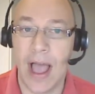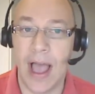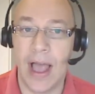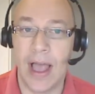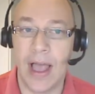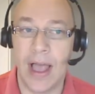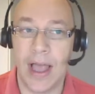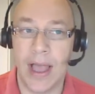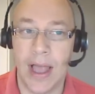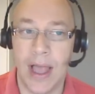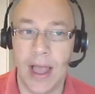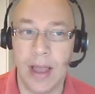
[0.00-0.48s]

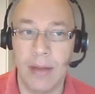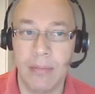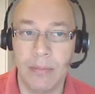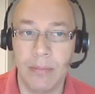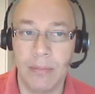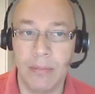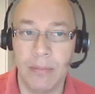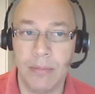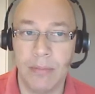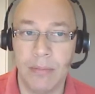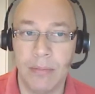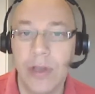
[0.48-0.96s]
a
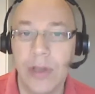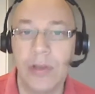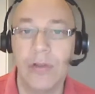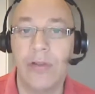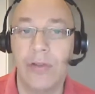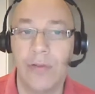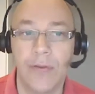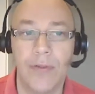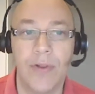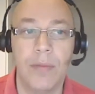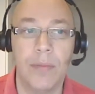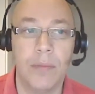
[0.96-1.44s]
more
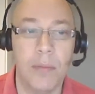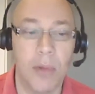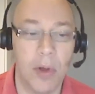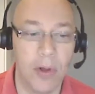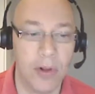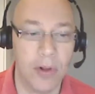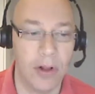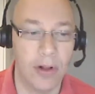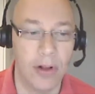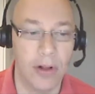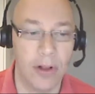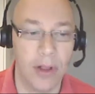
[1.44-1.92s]
useful
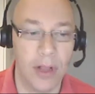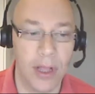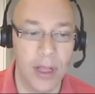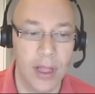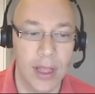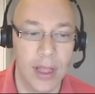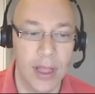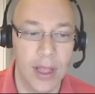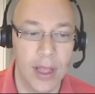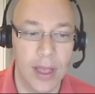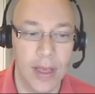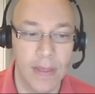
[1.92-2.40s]
model
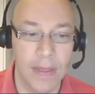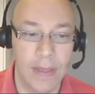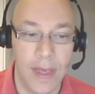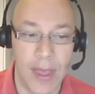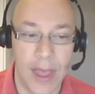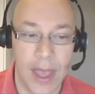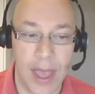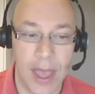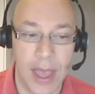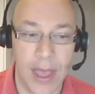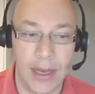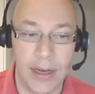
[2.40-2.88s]

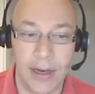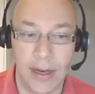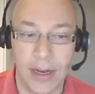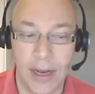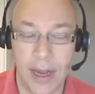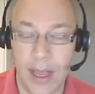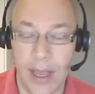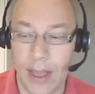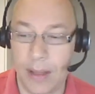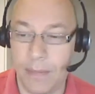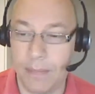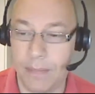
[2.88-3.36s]

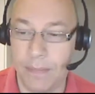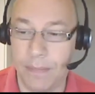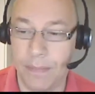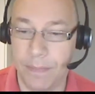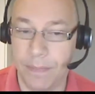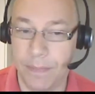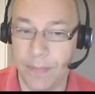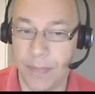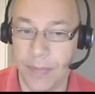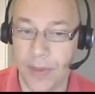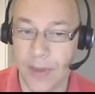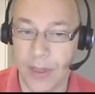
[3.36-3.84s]
than
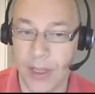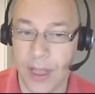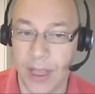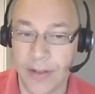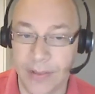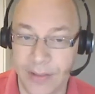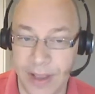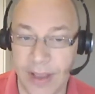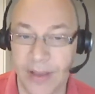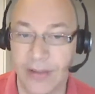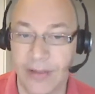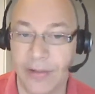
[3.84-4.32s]

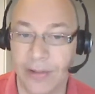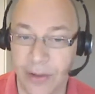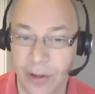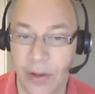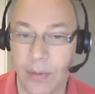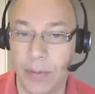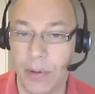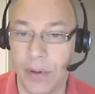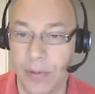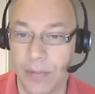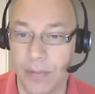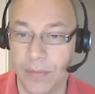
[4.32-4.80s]
a
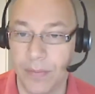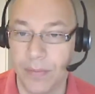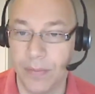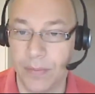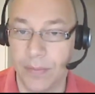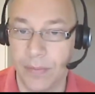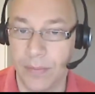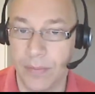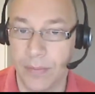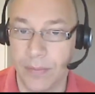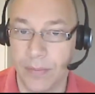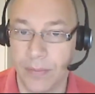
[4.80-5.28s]
desktop
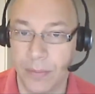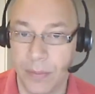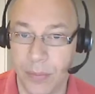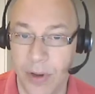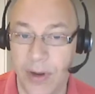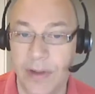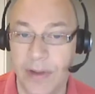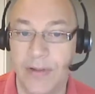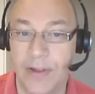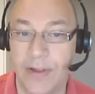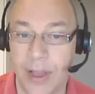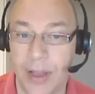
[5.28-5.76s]

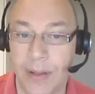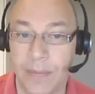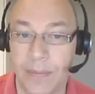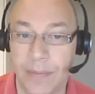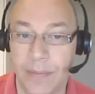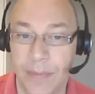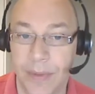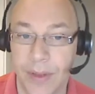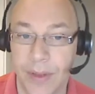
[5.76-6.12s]
printer.